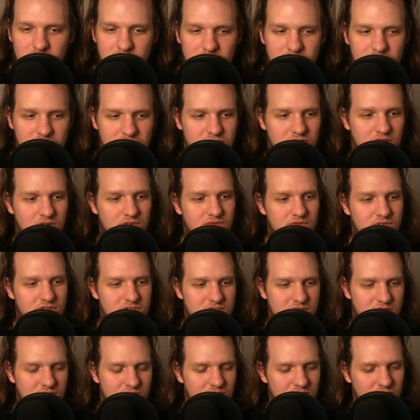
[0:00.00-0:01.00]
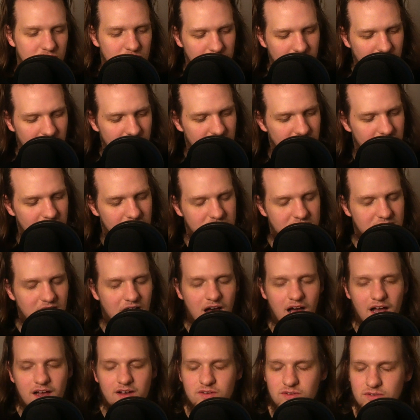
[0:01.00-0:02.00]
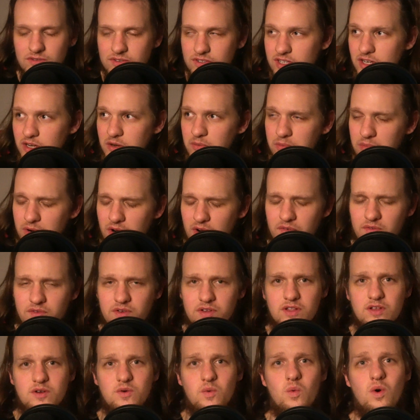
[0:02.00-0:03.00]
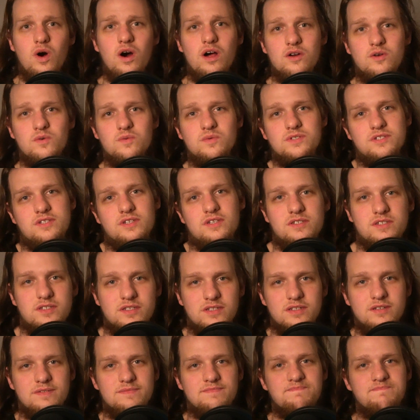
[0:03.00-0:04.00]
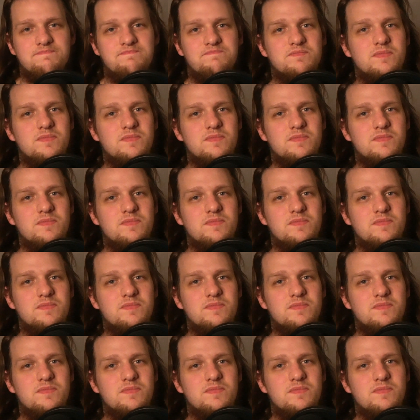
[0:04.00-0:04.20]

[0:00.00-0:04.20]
surface, even though they have the tiles that are perfectly water resistant